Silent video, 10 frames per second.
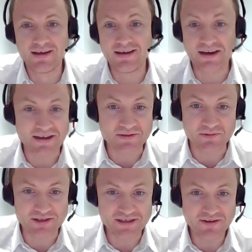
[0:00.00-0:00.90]
It hasn't
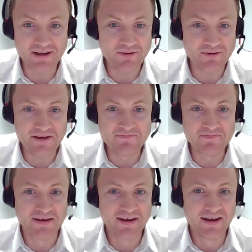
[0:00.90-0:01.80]
worked out that way.
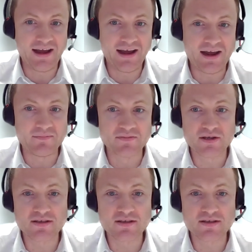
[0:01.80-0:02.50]
So